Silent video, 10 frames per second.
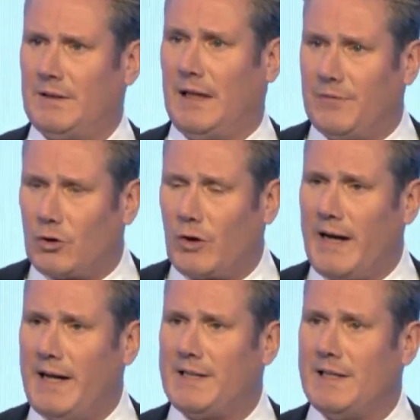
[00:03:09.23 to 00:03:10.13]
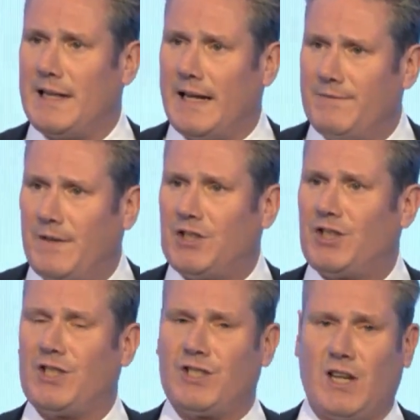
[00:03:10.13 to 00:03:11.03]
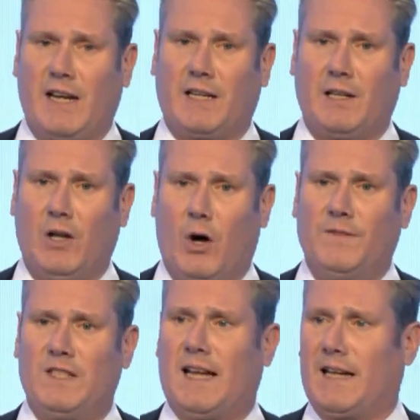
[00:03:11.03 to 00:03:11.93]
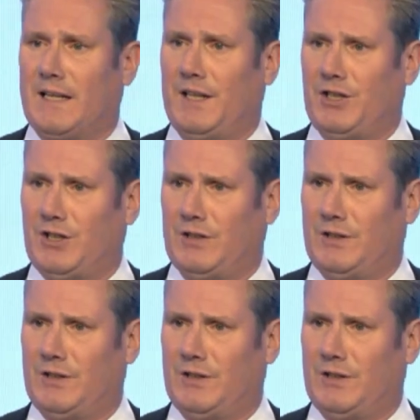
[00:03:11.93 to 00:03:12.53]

They've created a vicious cycle of stagnation.